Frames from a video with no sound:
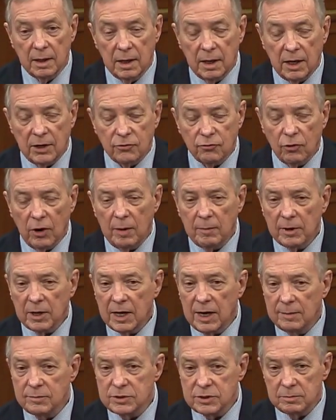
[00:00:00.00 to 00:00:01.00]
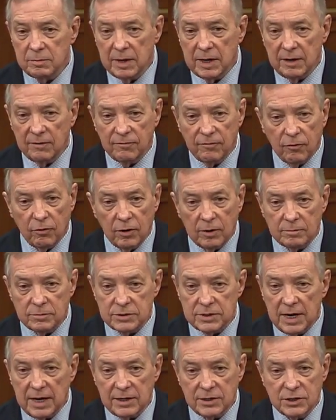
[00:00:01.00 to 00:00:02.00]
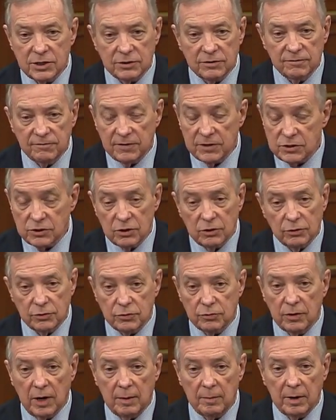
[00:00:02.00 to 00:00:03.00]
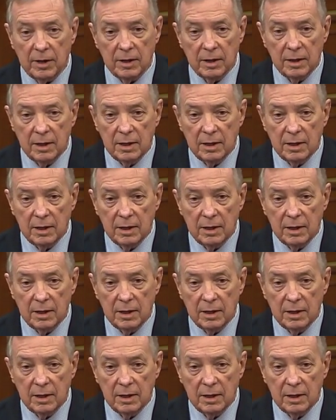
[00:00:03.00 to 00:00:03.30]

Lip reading: And trauma comes in many forms, not just physical trauma,